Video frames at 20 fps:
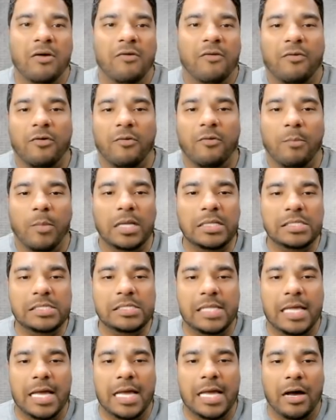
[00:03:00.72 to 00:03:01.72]
for
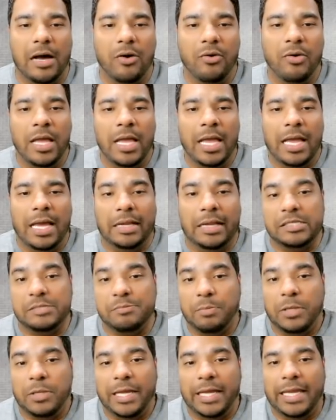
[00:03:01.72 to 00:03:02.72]
months now, and it's
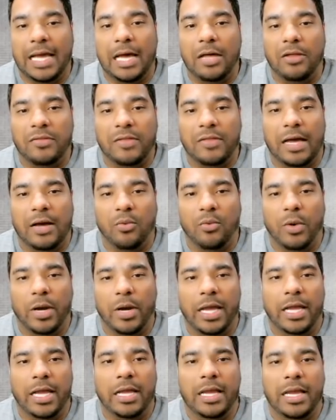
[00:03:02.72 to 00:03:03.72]
playing out that
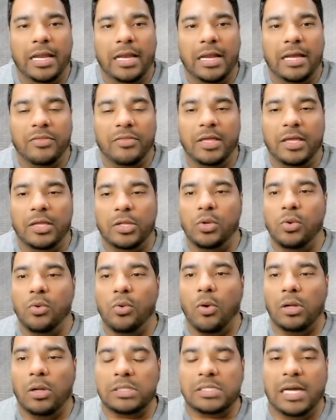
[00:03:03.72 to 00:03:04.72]
way. And I think new
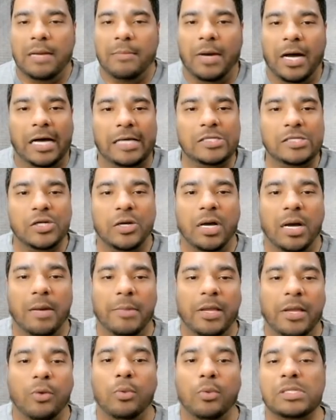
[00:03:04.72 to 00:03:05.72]
all-time highs are
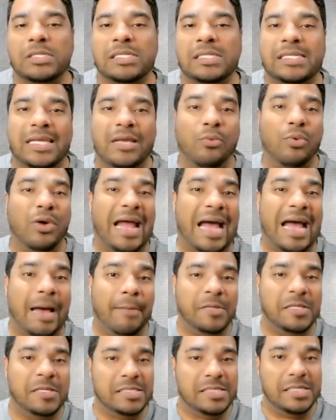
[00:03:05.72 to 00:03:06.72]
coming. We'll see what
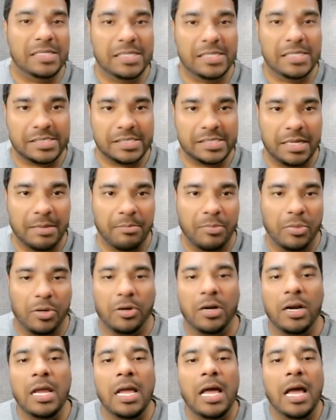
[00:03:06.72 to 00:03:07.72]
happens in
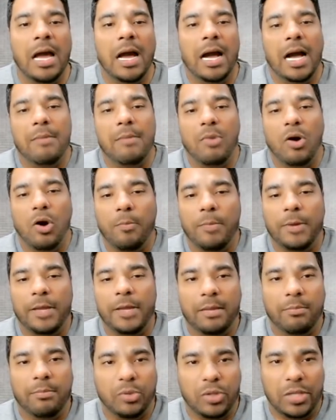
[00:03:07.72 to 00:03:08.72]
December. I'm hoping
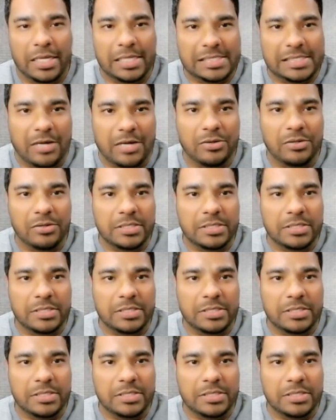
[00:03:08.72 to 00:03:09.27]
it plays out in